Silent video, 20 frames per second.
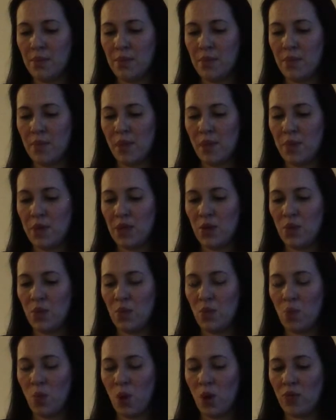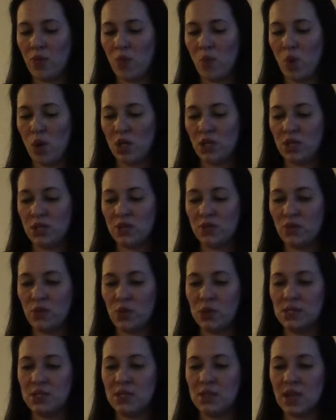Maybe one of them wanted a
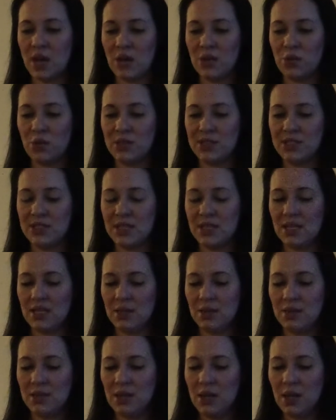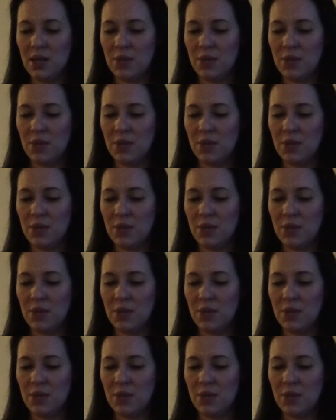divorce and the other one didn't.